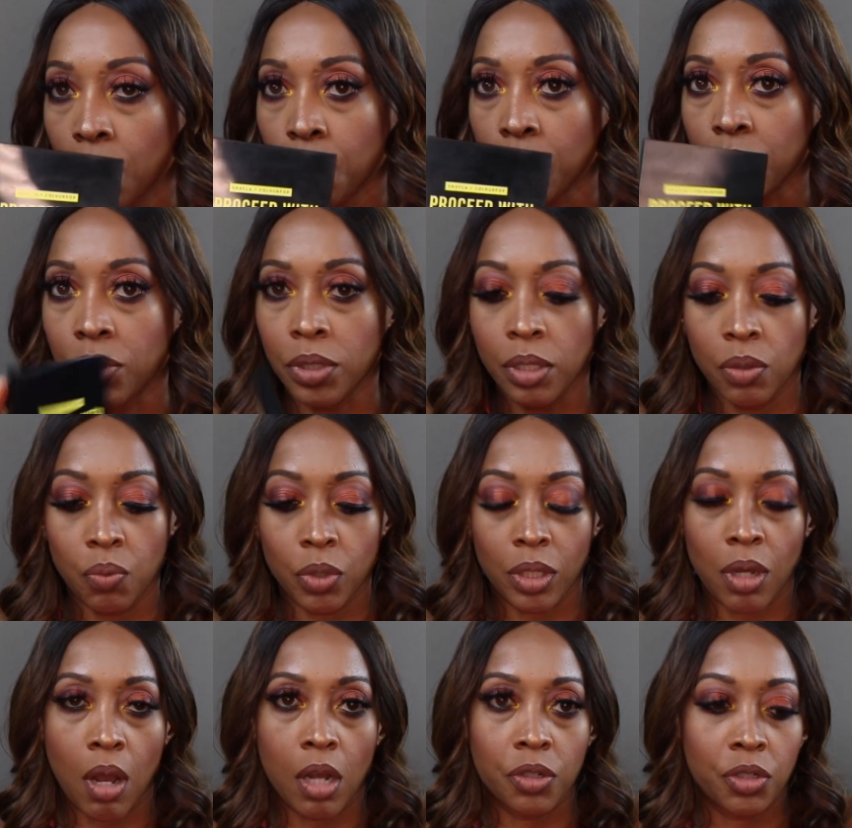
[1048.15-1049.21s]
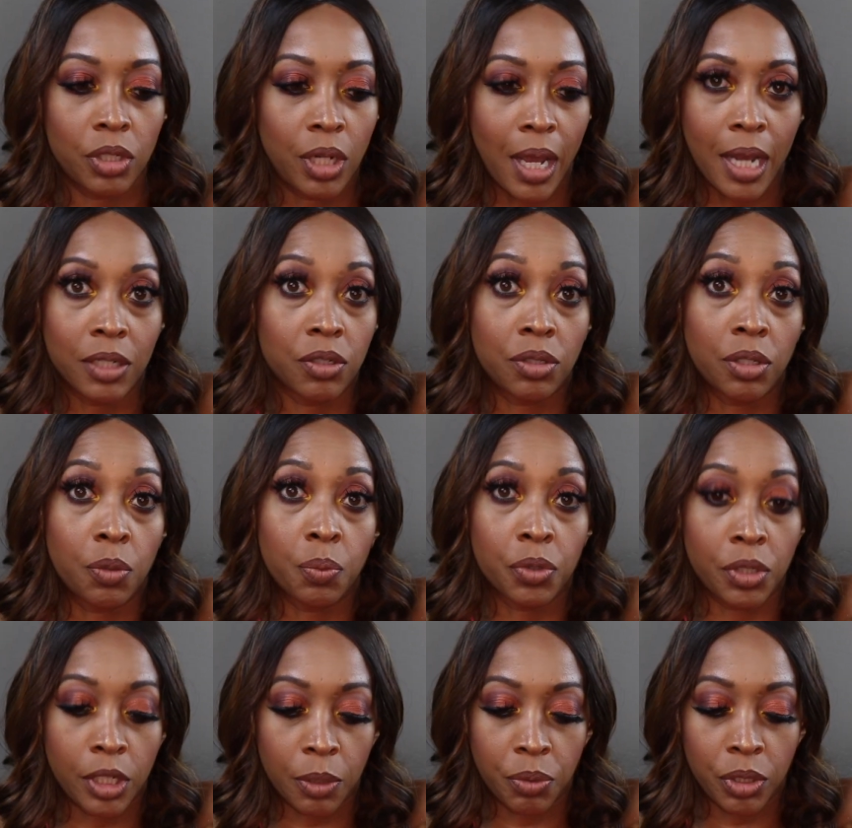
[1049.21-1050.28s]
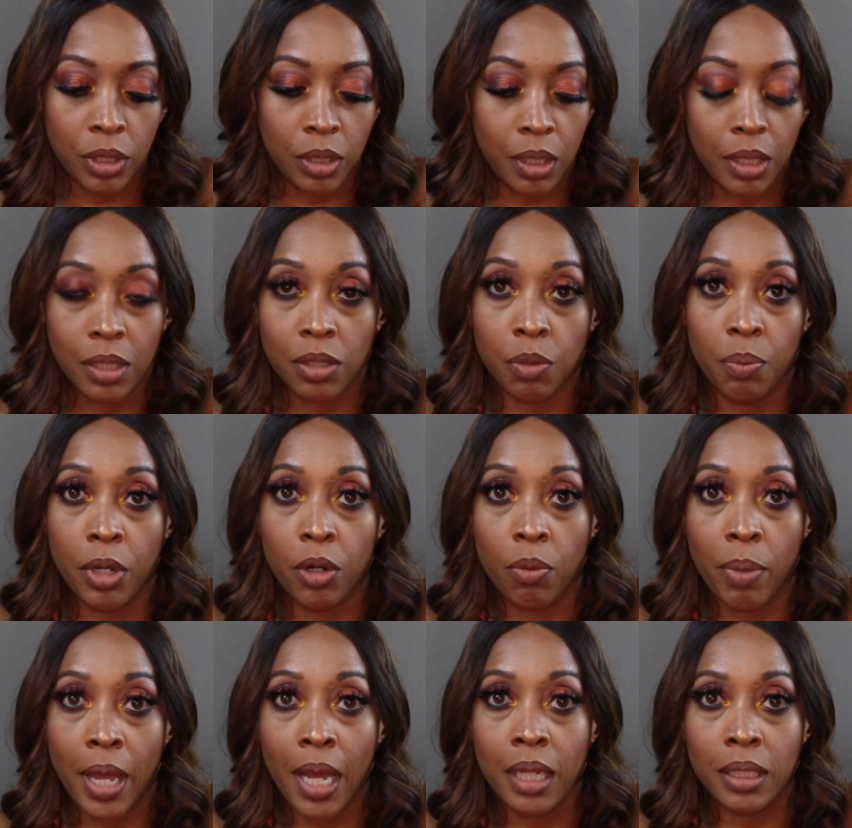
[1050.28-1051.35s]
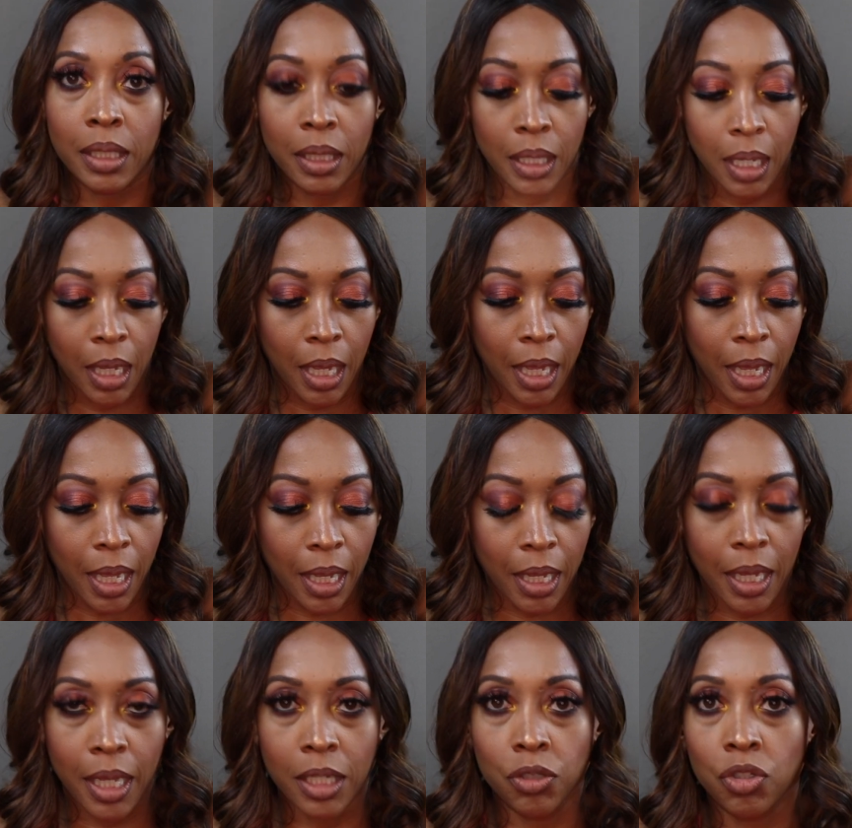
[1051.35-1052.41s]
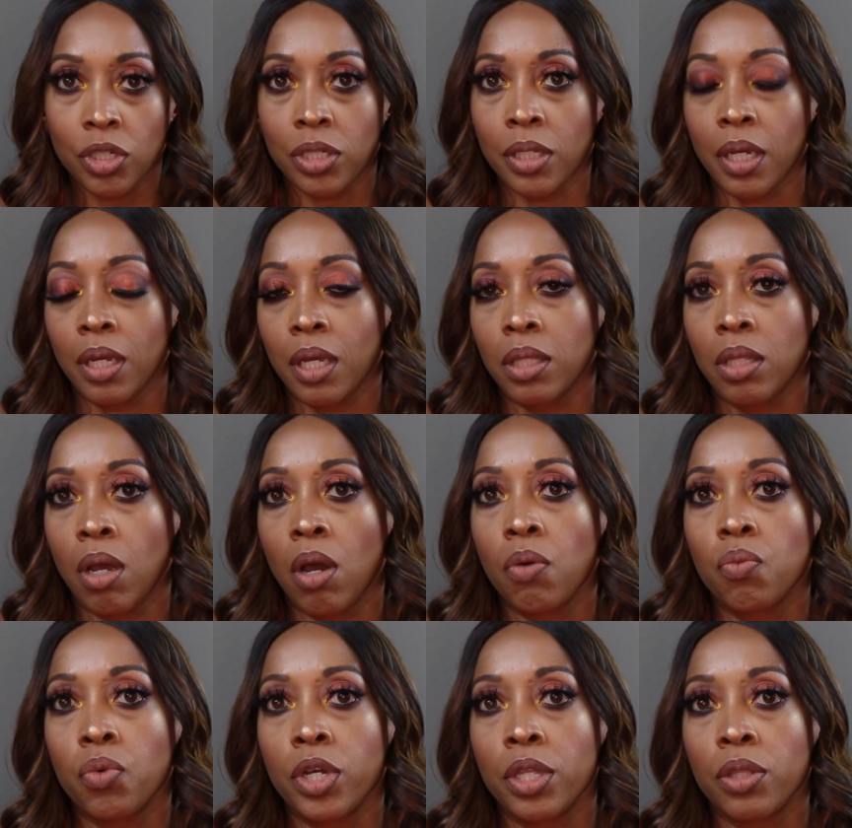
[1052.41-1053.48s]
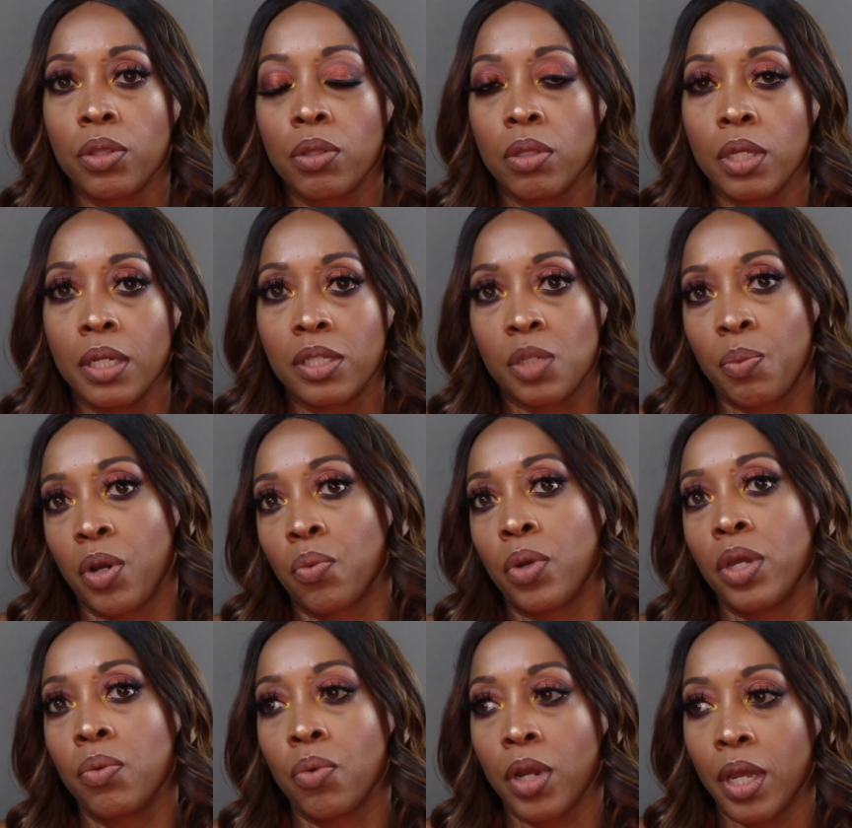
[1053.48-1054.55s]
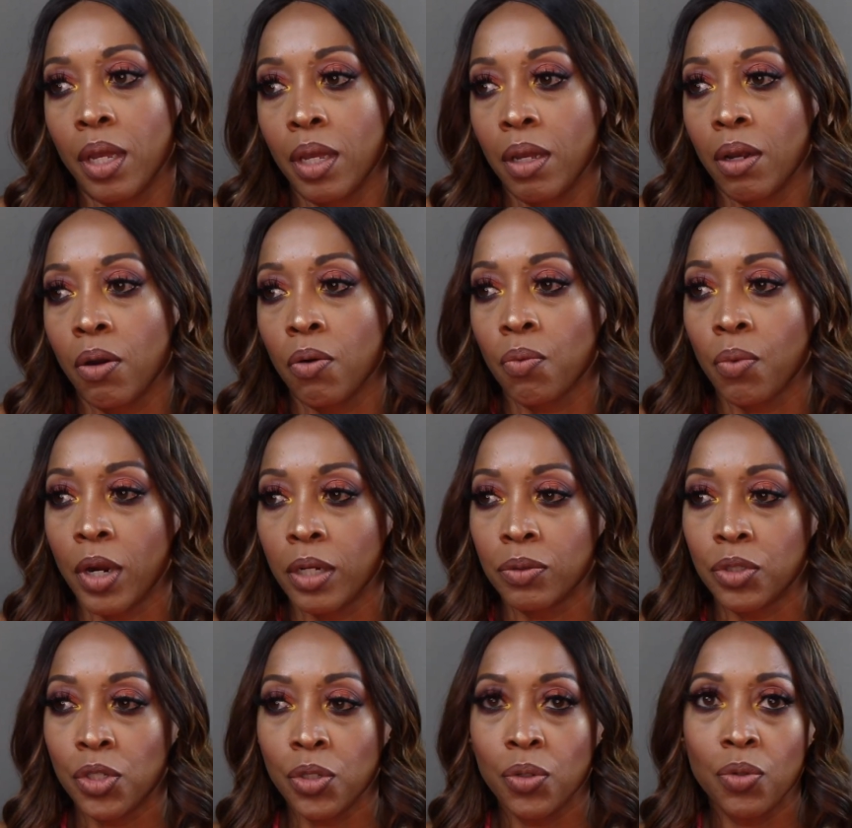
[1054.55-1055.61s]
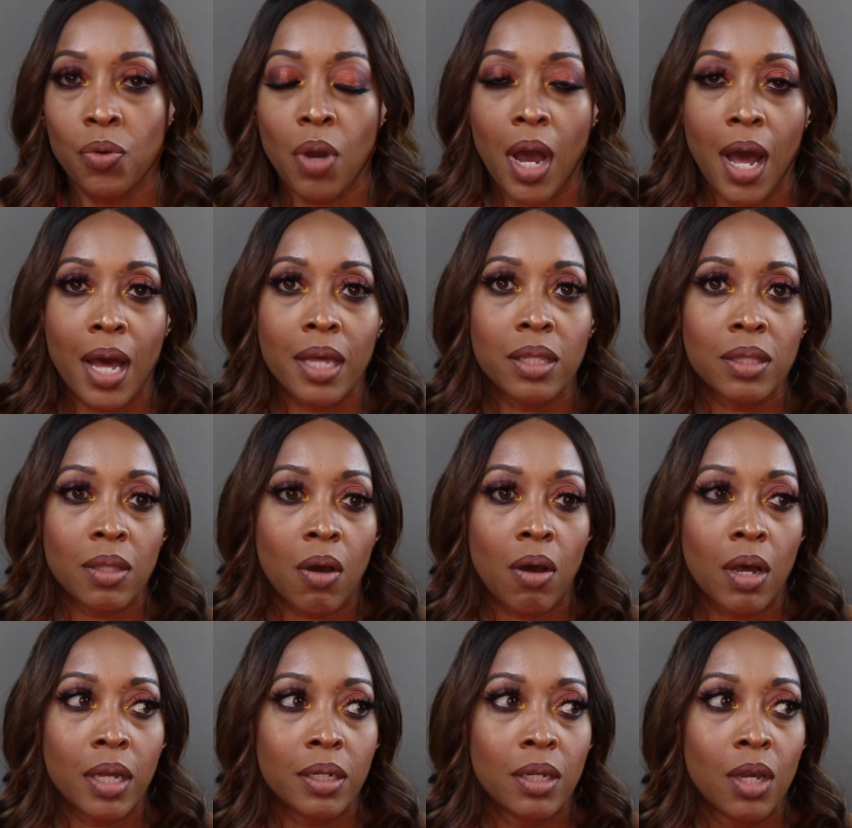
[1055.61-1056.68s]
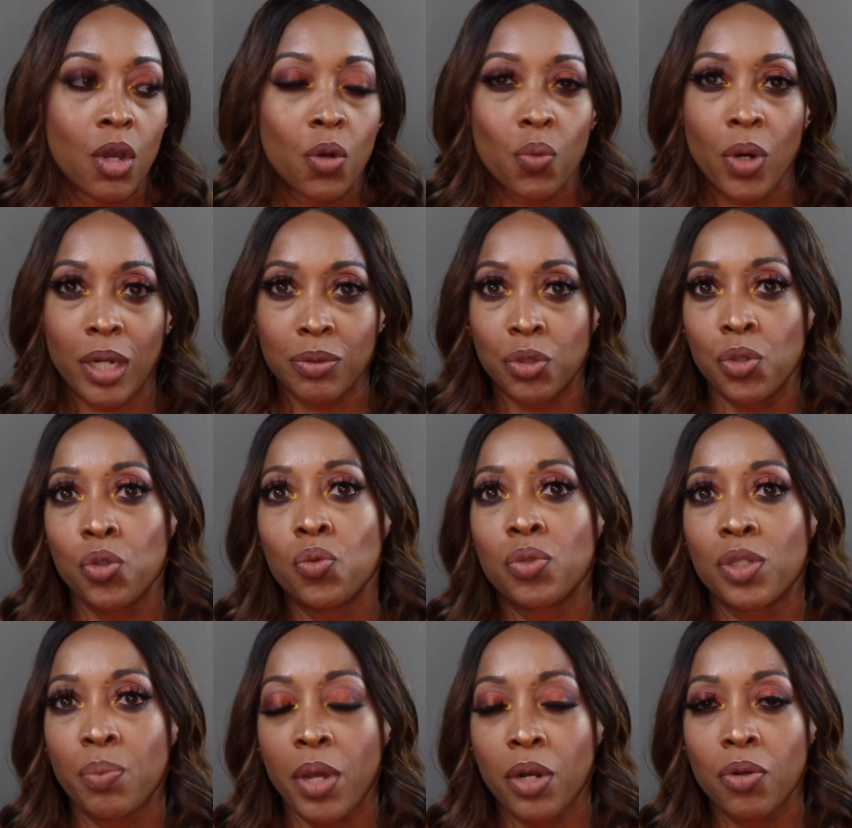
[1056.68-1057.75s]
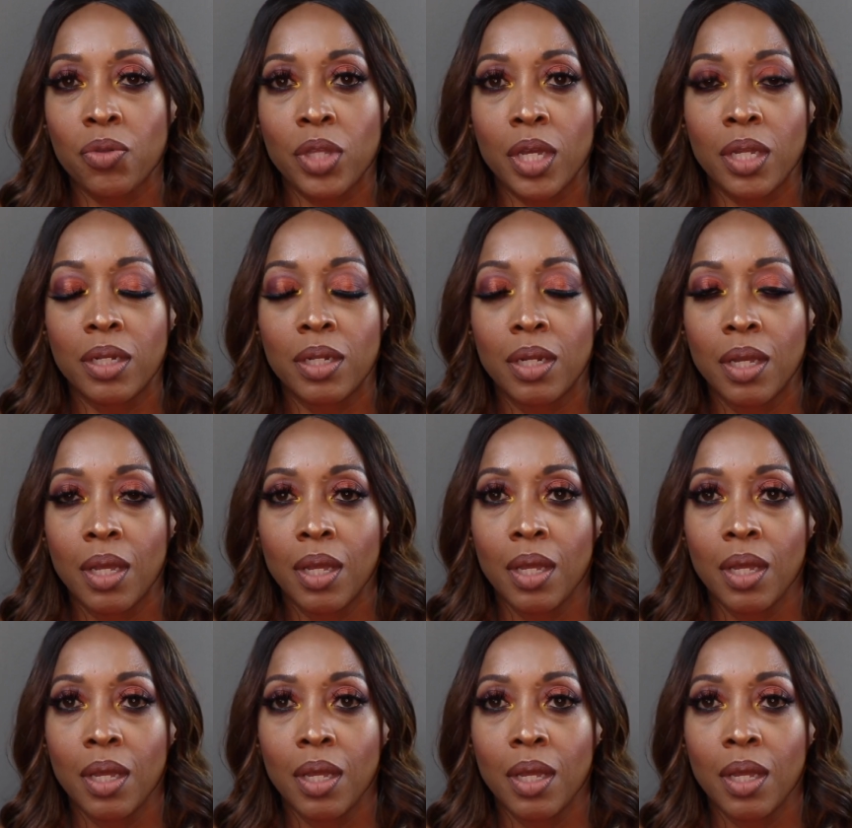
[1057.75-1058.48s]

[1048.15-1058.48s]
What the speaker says: Proceed with Caution. I just think Perception is a better palette. And just like I thought with It's My Ray Ray, her round 2, I thought round 2 was better than